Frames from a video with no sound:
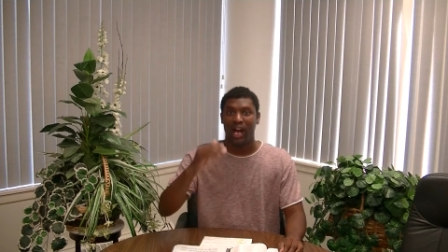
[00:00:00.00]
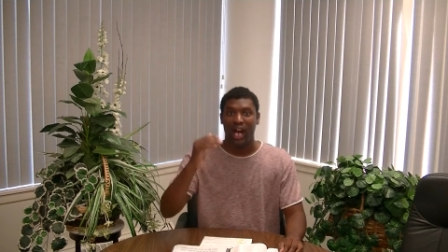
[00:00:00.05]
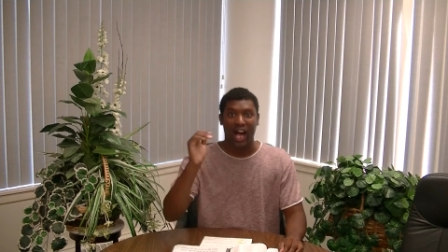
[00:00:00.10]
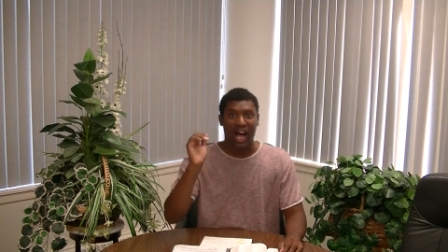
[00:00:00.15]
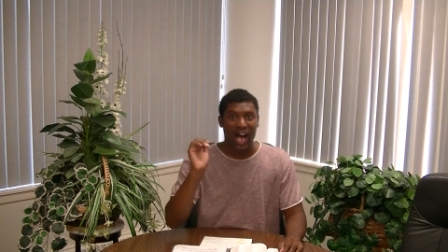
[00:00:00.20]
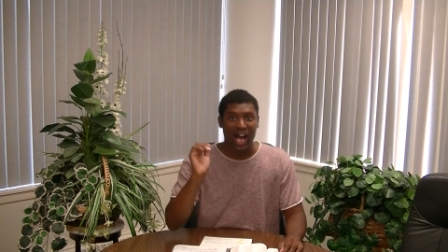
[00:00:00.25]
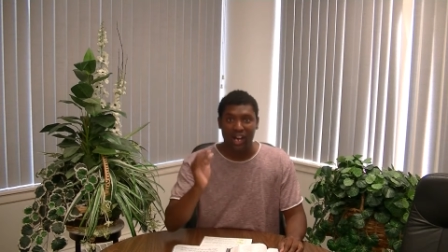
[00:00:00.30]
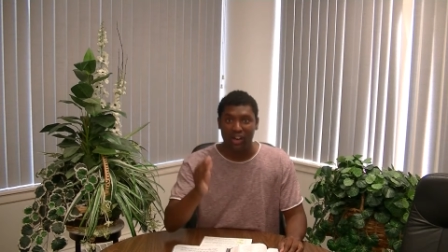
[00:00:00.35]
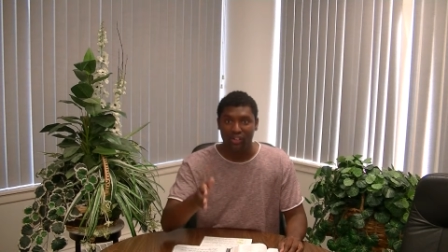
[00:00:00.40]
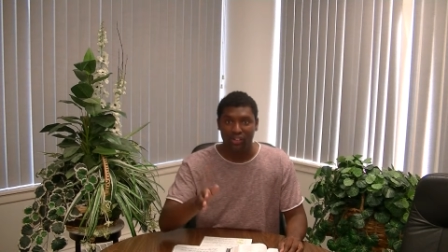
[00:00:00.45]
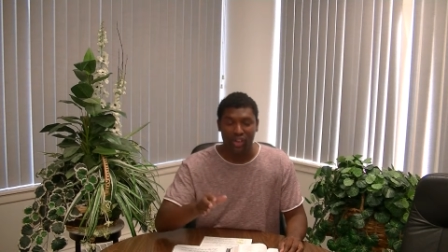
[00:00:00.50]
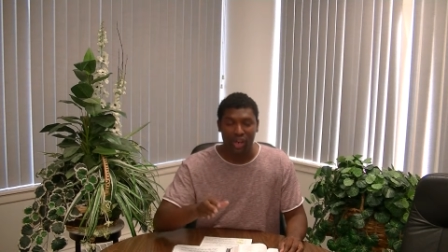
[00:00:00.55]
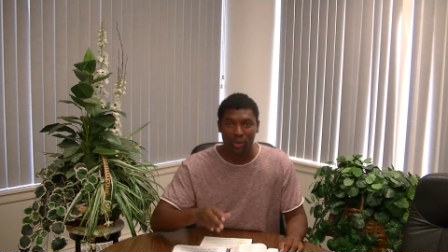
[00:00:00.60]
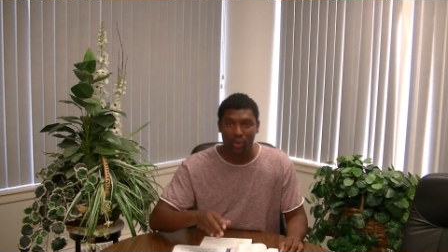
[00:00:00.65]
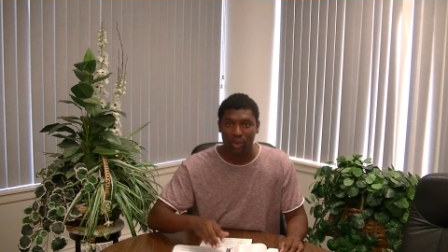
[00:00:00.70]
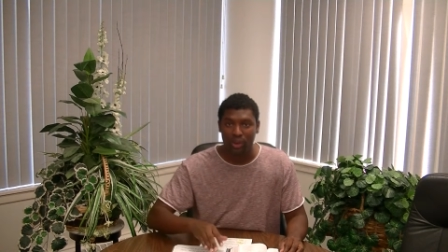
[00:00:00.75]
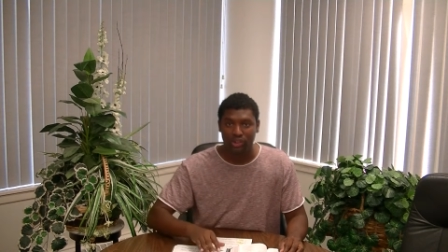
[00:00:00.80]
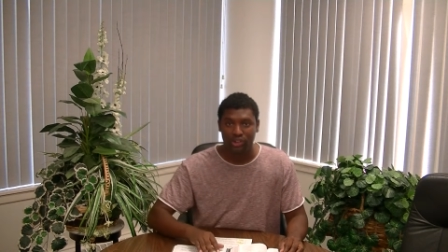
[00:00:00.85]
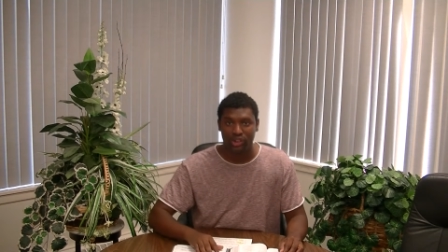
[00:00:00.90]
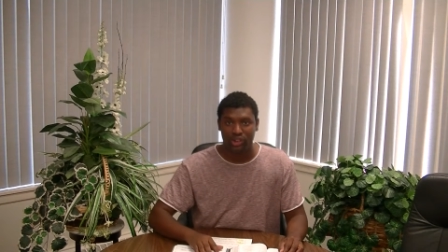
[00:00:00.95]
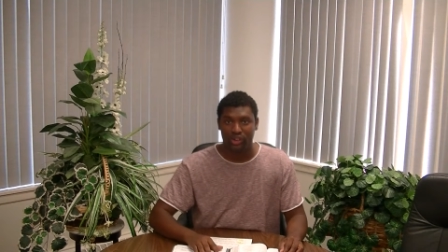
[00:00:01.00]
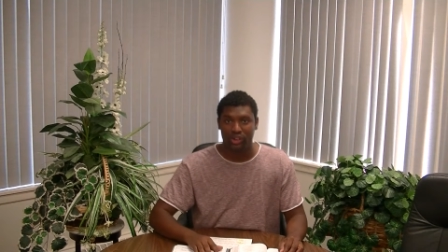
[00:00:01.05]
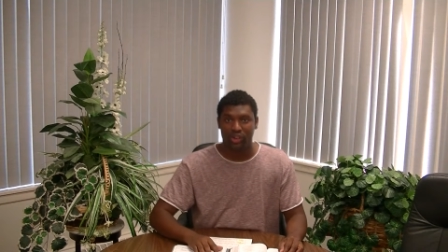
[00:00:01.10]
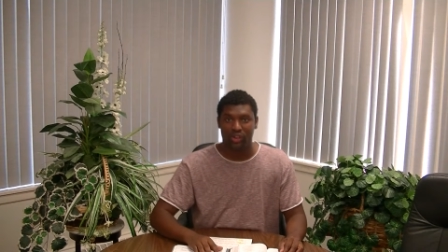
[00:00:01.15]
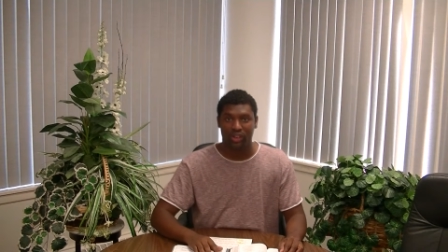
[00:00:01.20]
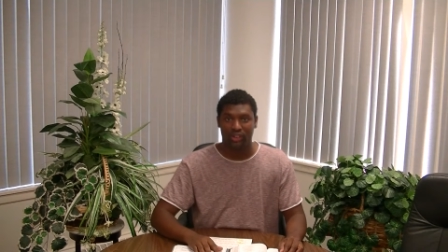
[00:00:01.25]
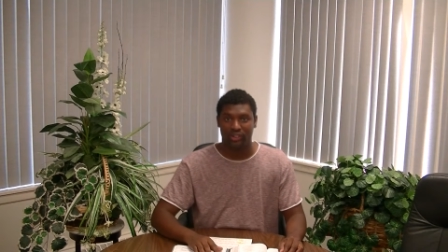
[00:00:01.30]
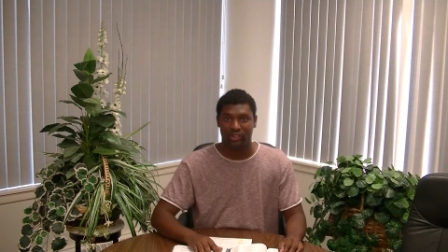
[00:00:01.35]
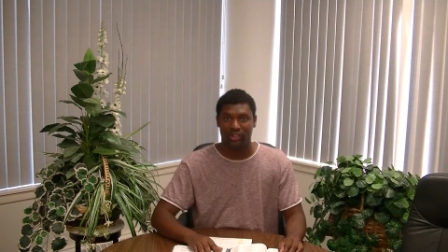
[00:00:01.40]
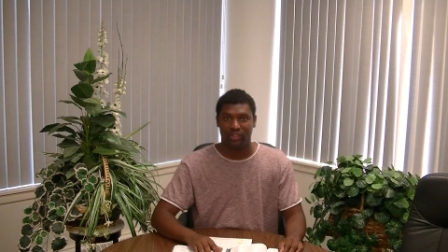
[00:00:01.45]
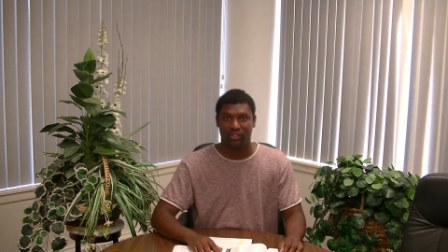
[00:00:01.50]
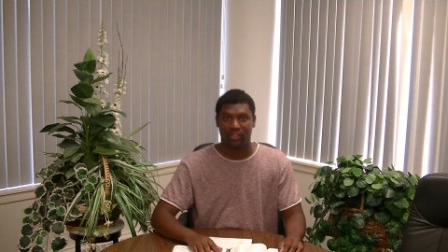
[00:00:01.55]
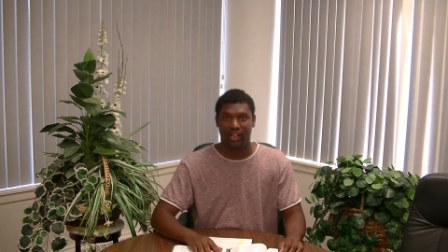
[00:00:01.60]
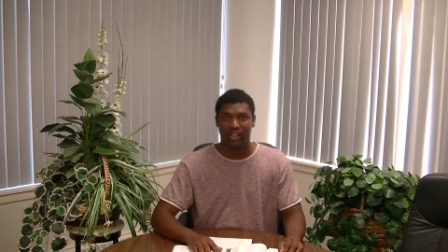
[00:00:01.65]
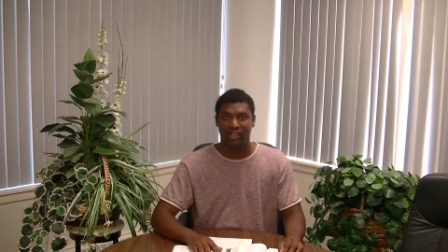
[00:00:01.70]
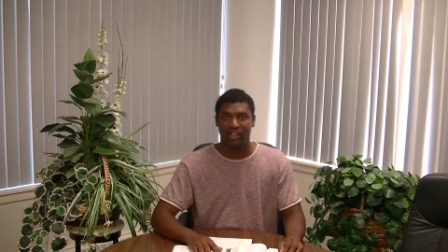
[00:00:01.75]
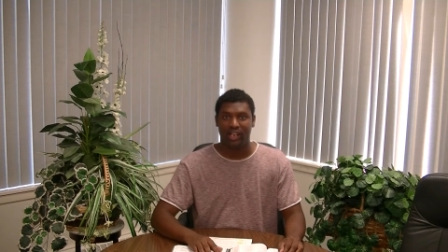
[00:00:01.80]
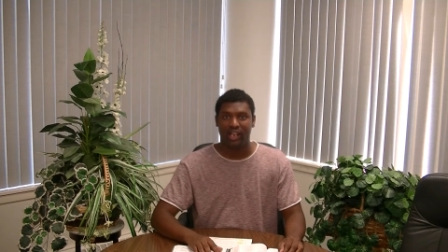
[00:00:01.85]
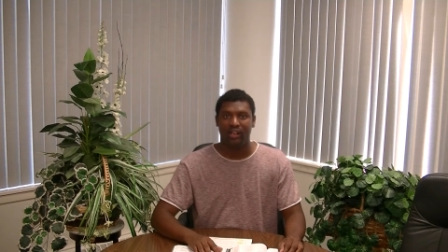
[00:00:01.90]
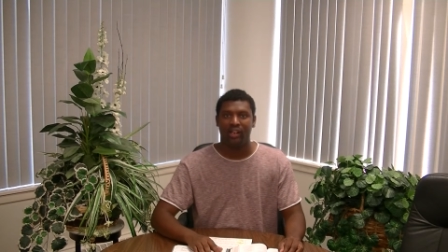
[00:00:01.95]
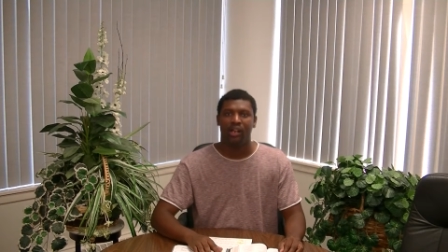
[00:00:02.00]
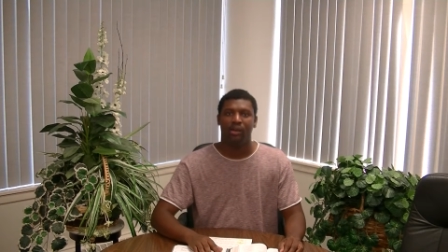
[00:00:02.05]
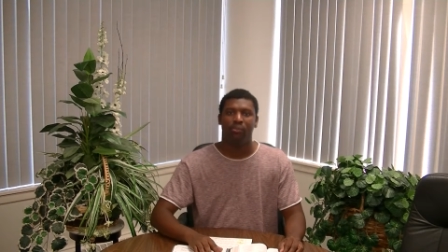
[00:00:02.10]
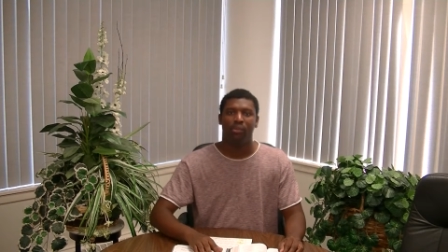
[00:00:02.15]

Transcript: I don't know what you're going through right now.